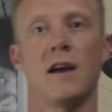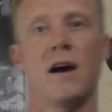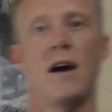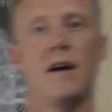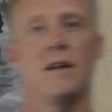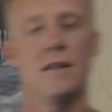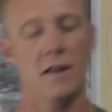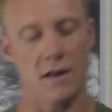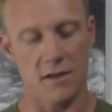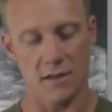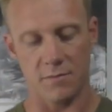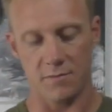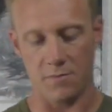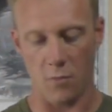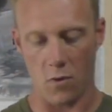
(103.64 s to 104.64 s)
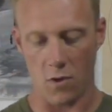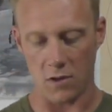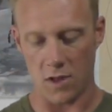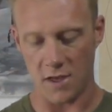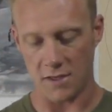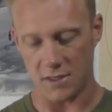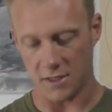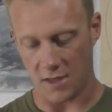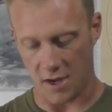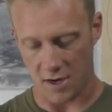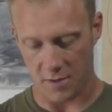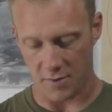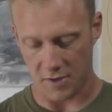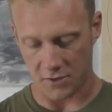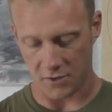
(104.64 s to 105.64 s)
got that is more or less designed
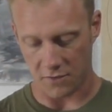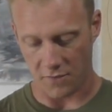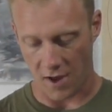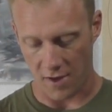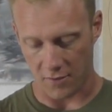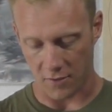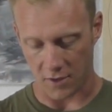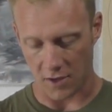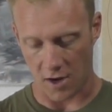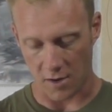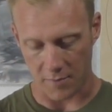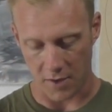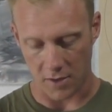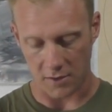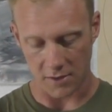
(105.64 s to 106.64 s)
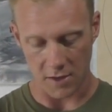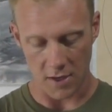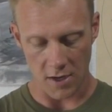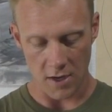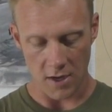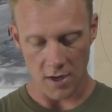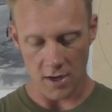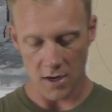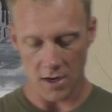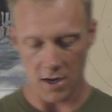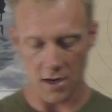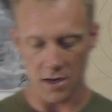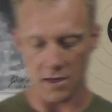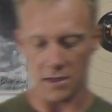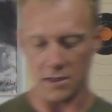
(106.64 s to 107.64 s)
to be a survival or gun belt
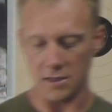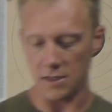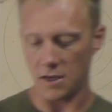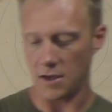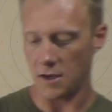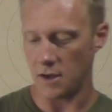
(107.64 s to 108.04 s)
is